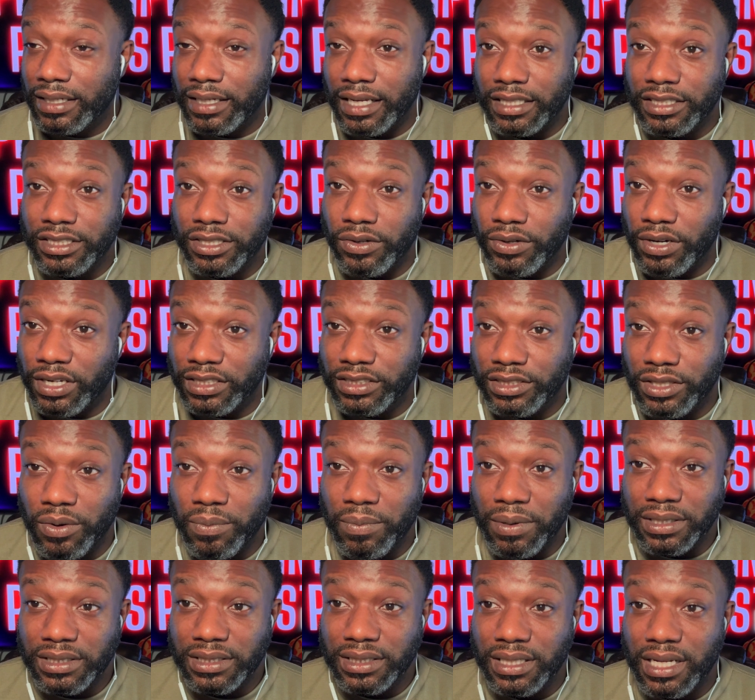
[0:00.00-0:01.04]
they showed us so
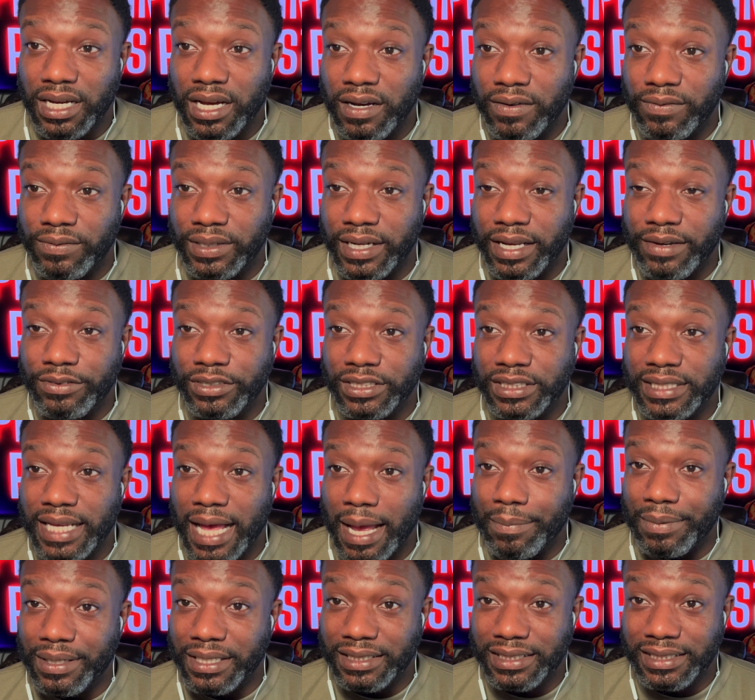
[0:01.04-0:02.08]
much love, and they were just
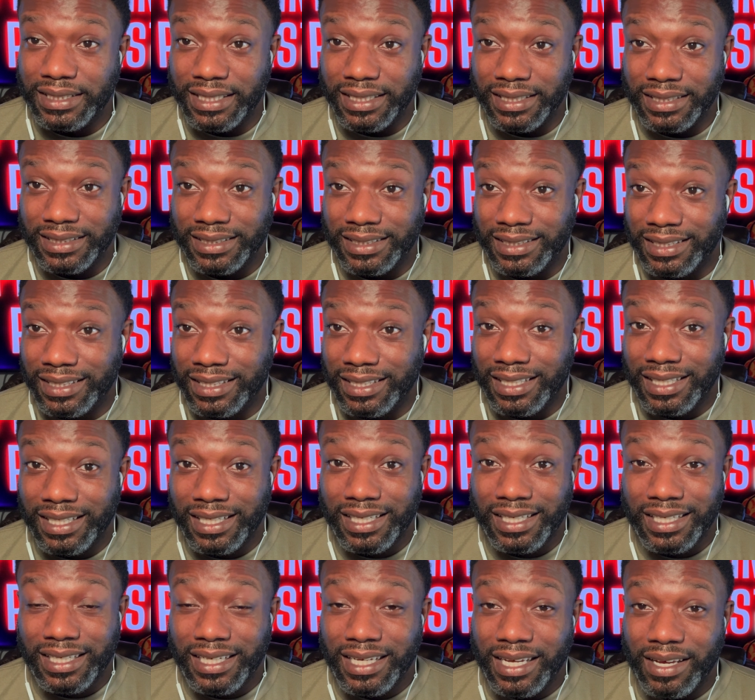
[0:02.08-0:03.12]
happy to see us,
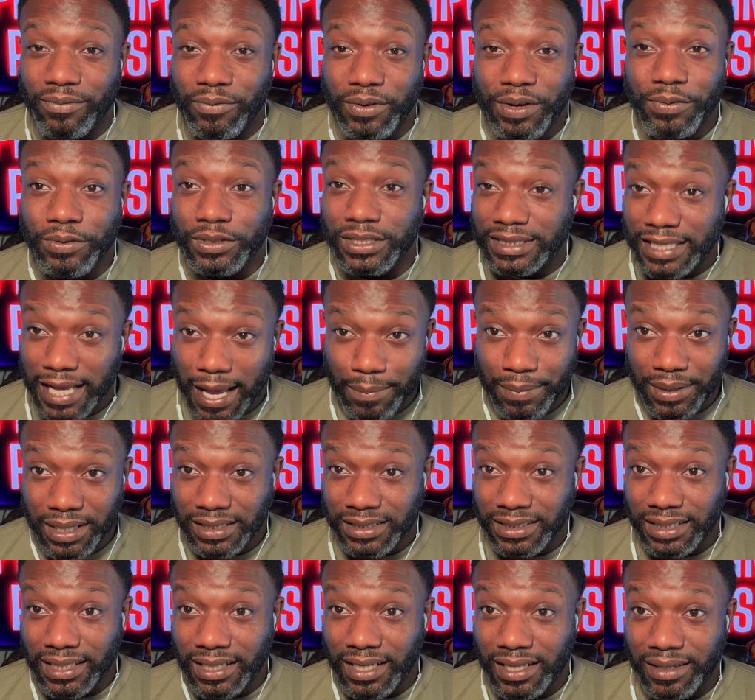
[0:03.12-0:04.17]
and we were just happy to
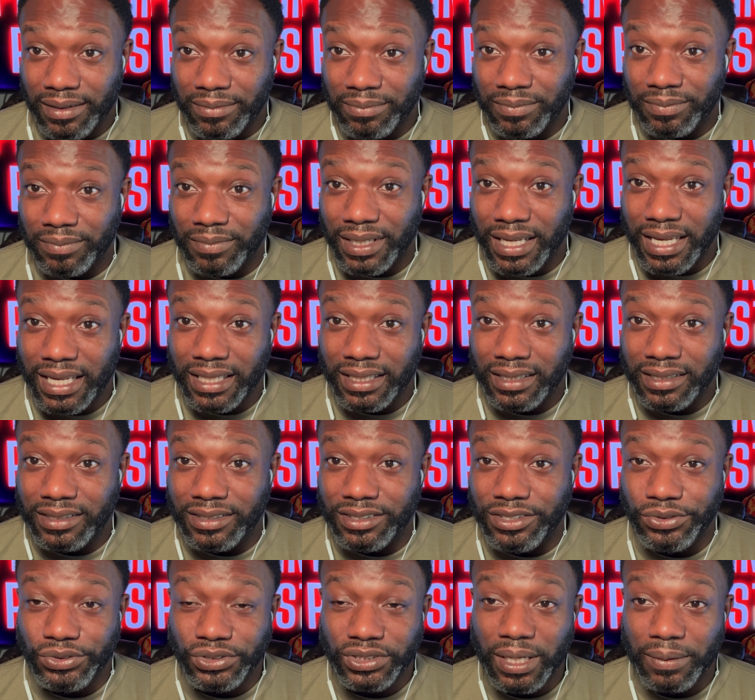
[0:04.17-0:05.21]
see them and
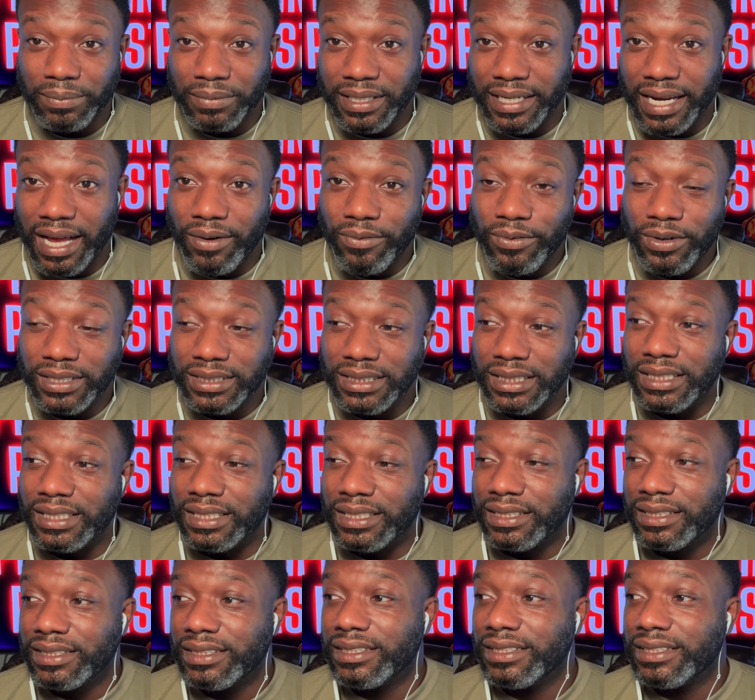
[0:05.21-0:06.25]
do something that wasn't,
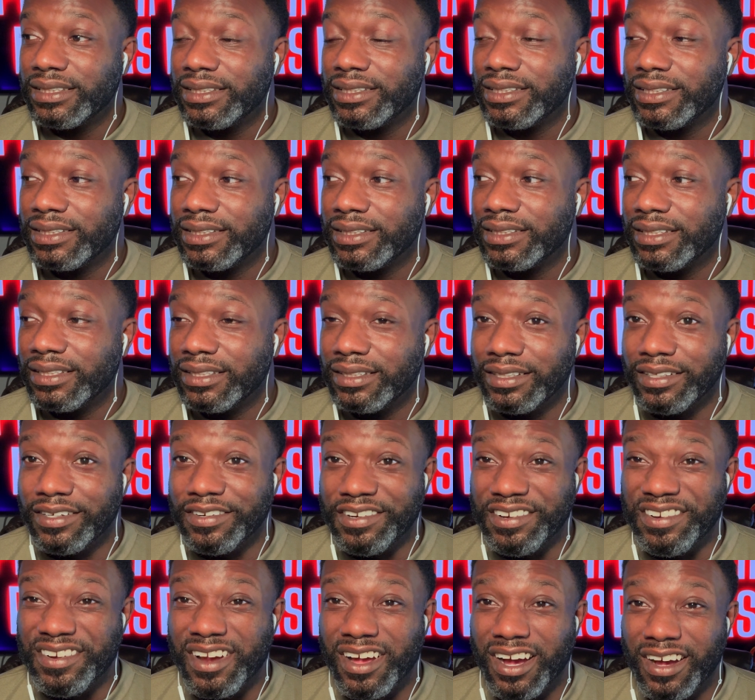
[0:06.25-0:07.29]

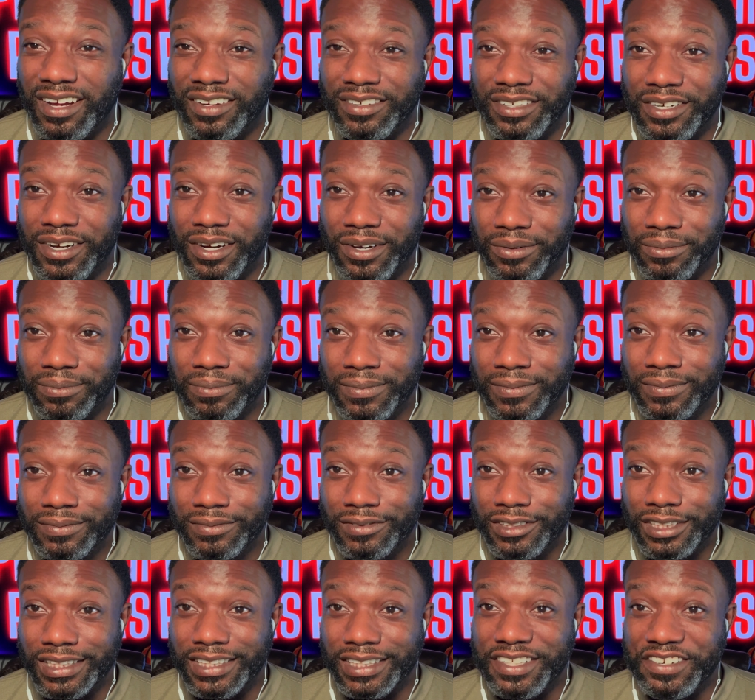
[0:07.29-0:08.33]
you know,
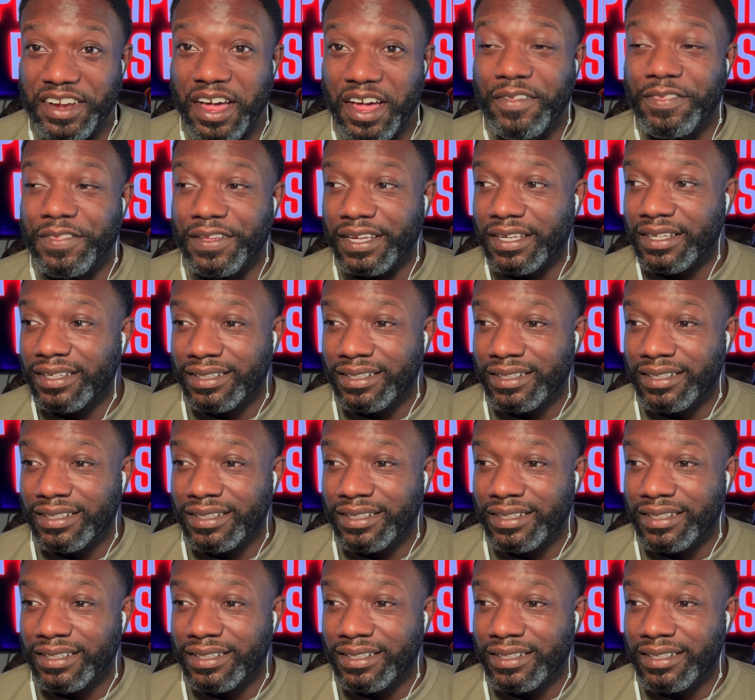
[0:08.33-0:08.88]
it's nothing.